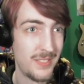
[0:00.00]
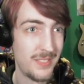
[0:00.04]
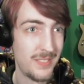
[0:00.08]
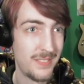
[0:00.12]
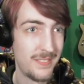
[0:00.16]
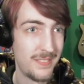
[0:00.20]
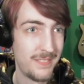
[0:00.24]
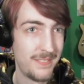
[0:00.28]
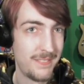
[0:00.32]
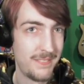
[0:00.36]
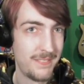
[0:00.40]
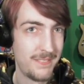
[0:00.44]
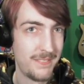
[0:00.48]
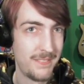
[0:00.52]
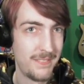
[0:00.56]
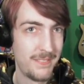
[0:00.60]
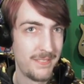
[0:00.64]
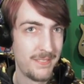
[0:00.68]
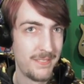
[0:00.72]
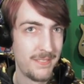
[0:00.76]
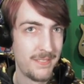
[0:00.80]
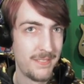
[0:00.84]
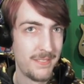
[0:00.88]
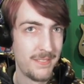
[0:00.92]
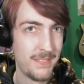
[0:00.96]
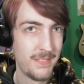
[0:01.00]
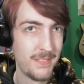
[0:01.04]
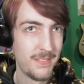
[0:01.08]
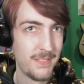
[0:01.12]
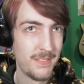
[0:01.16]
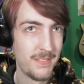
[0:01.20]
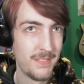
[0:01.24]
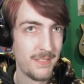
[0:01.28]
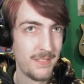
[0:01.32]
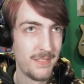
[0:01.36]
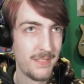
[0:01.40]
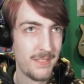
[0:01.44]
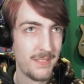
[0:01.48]

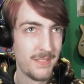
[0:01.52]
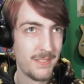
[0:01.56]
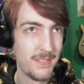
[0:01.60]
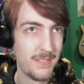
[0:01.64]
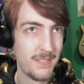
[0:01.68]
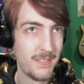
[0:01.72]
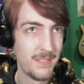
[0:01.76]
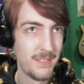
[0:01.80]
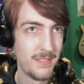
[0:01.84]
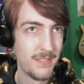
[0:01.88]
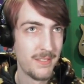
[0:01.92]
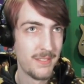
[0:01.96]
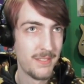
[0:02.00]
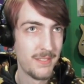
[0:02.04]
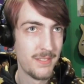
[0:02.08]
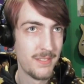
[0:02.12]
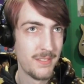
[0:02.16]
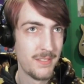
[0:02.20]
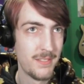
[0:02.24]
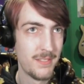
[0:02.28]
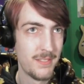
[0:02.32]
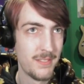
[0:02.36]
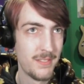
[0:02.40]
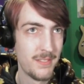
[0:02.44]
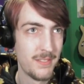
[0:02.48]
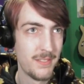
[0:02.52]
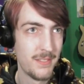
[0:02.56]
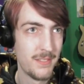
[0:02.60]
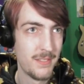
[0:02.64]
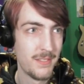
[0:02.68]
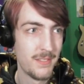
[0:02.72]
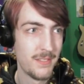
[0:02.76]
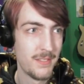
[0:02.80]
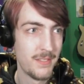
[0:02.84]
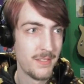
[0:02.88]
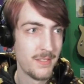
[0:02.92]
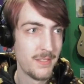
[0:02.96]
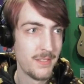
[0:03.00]

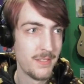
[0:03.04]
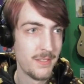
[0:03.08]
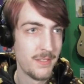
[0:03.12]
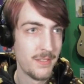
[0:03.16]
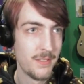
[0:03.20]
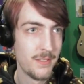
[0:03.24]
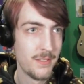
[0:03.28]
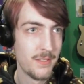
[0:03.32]
No one is speaking in this clip.